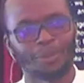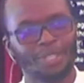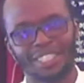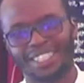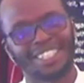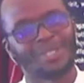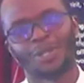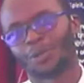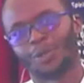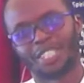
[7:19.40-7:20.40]
it's
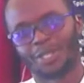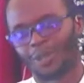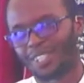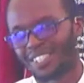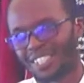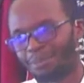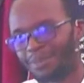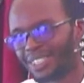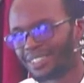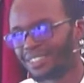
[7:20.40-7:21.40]
not what it all
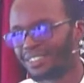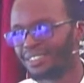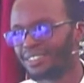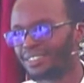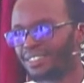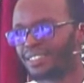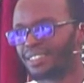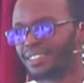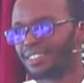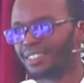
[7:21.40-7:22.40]
seemed.
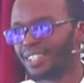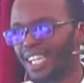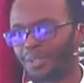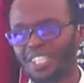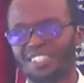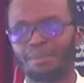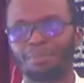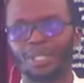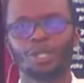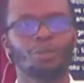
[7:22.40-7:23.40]
And you just
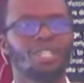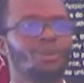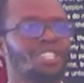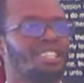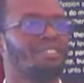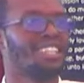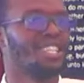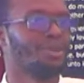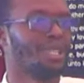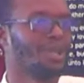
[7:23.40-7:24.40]
simply go with whatever
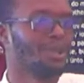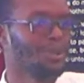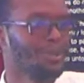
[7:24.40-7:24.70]
that will go.